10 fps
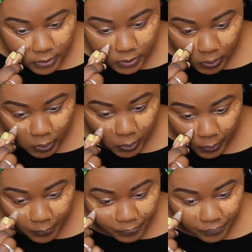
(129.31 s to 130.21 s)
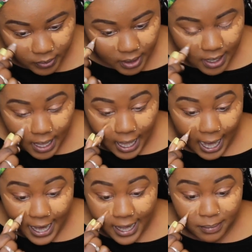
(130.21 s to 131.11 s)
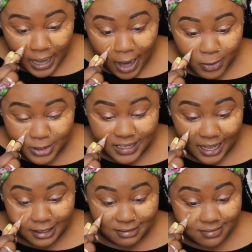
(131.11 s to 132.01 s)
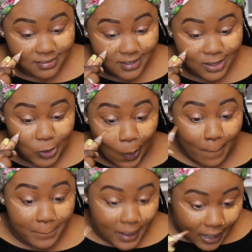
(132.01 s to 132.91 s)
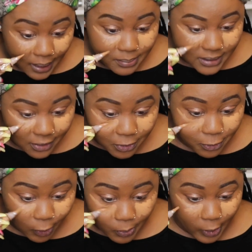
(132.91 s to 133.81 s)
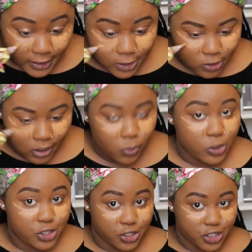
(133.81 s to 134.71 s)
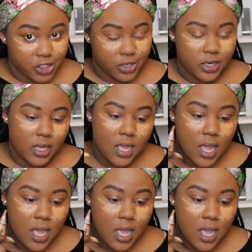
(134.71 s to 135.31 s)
So I was like so pumped. If you follow me on Instagram, which you should,